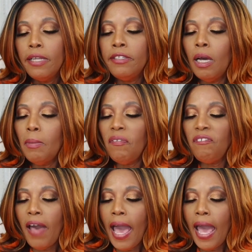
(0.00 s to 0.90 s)
number
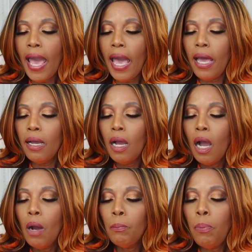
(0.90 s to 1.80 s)
5,
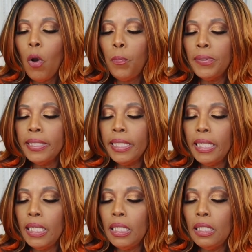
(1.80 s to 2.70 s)

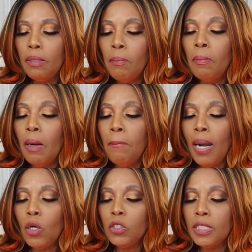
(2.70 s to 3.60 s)
Popoline
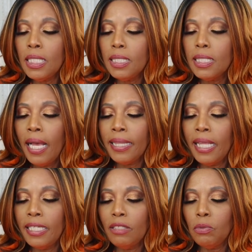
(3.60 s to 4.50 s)
Mimosas. I
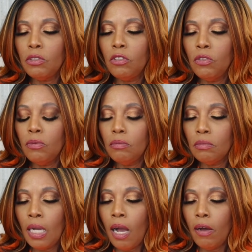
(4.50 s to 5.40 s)
think that's what you
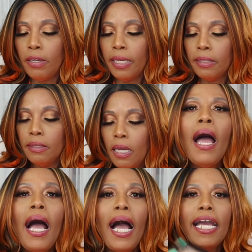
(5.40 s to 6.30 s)
call it.
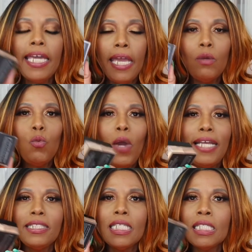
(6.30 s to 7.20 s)
I can't
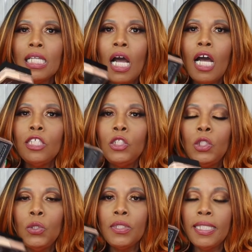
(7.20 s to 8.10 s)
wait to start
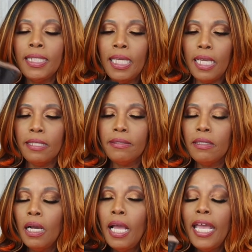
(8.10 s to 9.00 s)
using
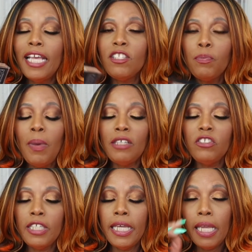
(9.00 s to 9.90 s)
this,
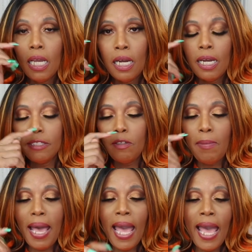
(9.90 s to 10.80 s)
especially under
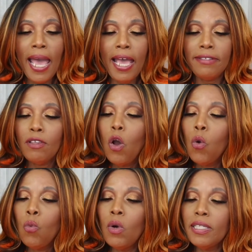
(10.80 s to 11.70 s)
my eyes.
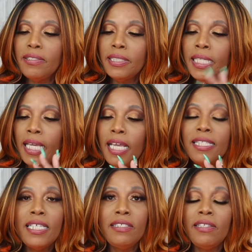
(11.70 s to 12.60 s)
Once
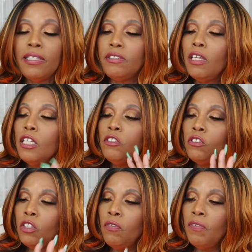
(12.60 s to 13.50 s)
again, this is
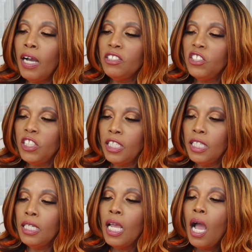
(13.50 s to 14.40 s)

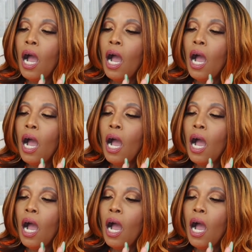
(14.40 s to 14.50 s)
Givenchy